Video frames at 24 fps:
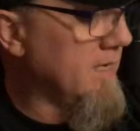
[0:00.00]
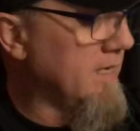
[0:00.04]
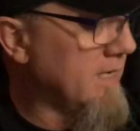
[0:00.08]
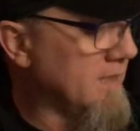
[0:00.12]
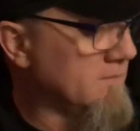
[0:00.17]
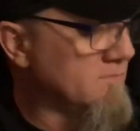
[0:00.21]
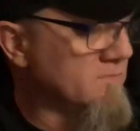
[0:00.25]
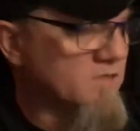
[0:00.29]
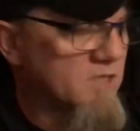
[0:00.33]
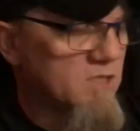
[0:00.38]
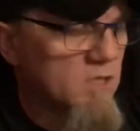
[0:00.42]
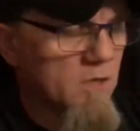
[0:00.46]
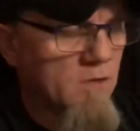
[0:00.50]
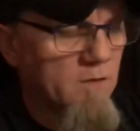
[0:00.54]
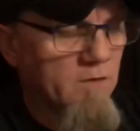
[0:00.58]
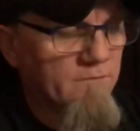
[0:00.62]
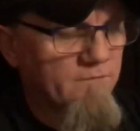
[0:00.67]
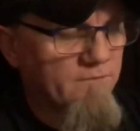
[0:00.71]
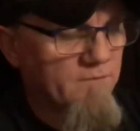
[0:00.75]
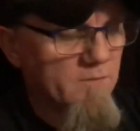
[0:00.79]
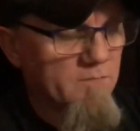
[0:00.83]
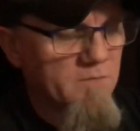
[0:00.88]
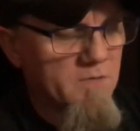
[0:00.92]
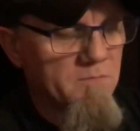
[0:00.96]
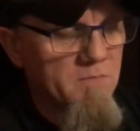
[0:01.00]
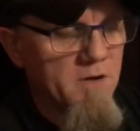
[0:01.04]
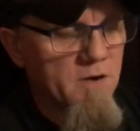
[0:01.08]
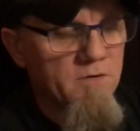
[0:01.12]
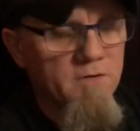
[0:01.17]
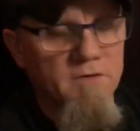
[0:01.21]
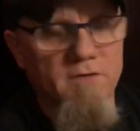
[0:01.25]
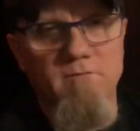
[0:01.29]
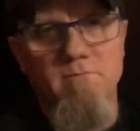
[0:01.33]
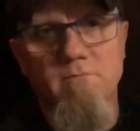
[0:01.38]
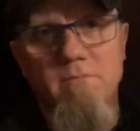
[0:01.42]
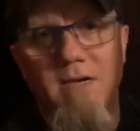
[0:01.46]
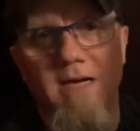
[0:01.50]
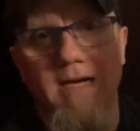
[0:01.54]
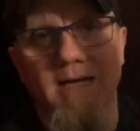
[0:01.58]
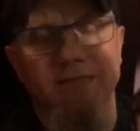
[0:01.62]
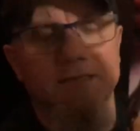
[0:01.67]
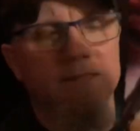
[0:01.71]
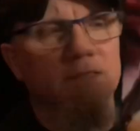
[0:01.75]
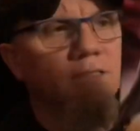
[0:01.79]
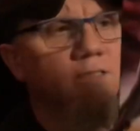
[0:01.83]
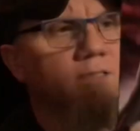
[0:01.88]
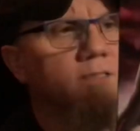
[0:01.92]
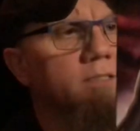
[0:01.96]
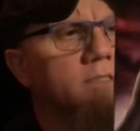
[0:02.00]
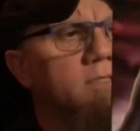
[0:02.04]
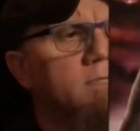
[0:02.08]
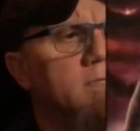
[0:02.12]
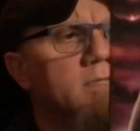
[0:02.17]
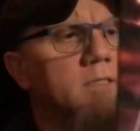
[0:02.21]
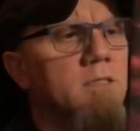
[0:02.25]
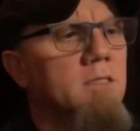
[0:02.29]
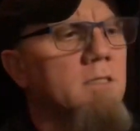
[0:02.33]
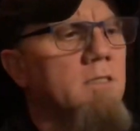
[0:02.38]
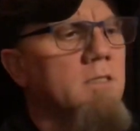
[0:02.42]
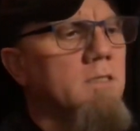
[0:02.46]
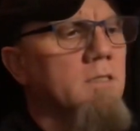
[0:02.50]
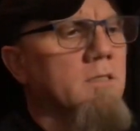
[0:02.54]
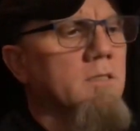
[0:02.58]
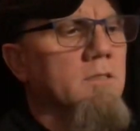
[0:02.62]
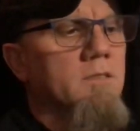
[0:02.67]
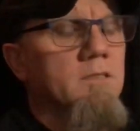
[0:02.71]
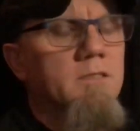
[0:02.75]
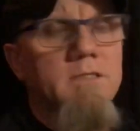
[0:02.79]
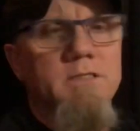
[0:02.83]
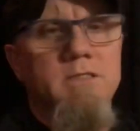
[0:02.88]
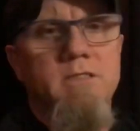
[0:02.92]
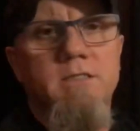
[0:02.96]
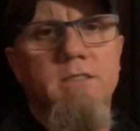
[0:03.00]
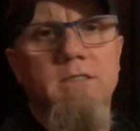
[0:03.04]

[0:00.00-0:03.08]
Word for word: the album's called From the Mouth of Madness. This